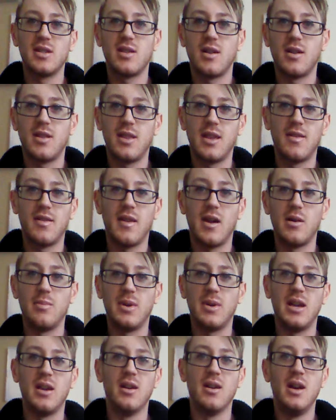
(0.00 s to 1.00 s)
because I think that
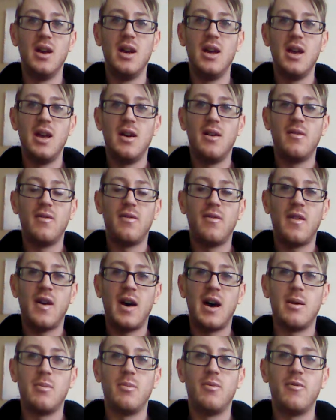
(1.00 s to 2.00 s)
would be
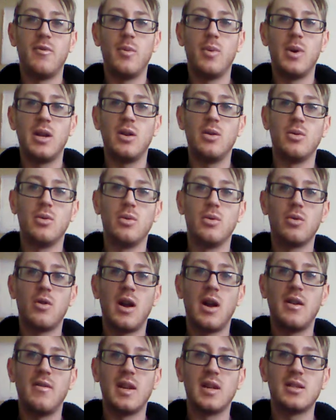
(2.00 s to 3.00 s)
fab for when you're
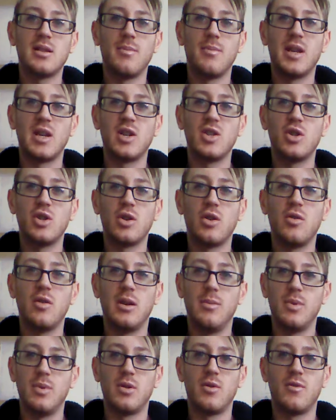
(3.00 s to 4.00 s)
craving something
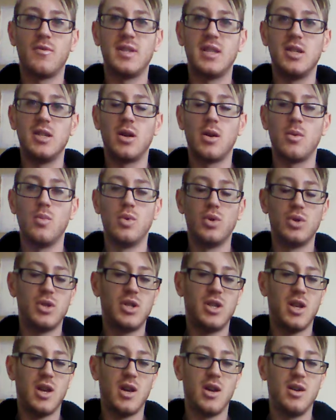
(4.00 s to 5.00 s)
sugary, but obviously you don't
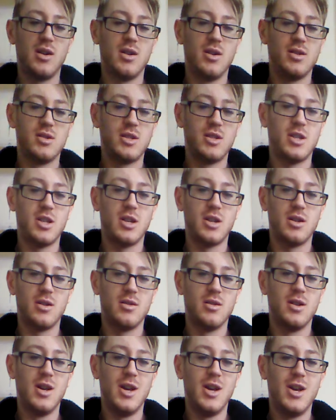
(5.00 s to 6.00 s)
want to
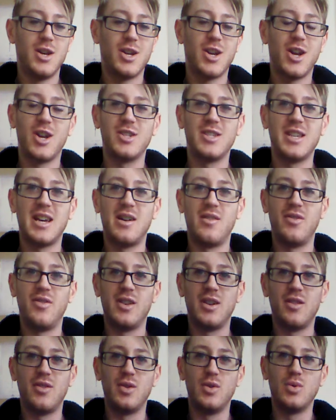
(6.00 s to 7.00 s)
go down
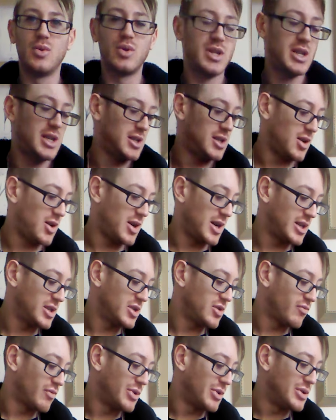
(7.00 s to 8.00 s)
the naughty
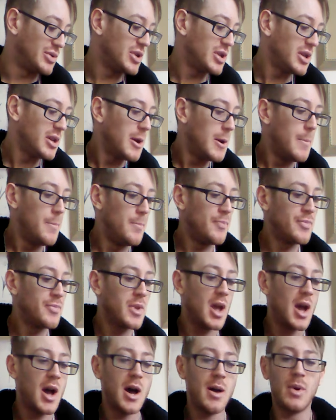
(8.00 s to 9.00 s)
diet route.
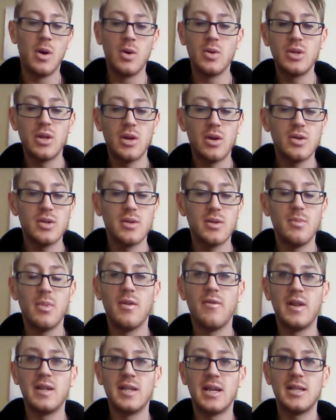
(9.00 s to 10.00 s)
Also got some
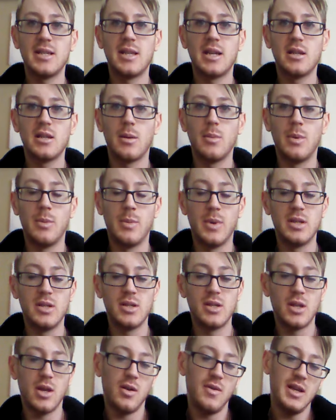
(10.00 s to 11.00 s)
fantastic
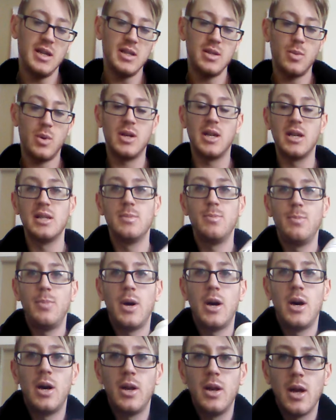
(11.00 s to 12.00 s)
supplements. So this one is
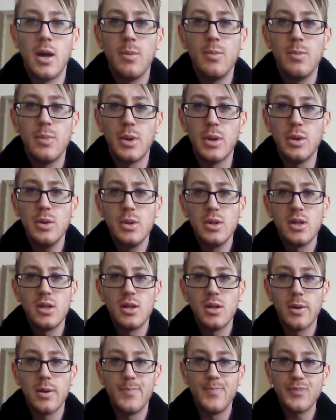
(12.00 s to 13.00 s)
Burn and
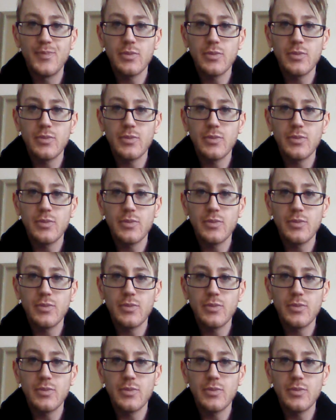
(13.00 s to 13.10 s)
Boost,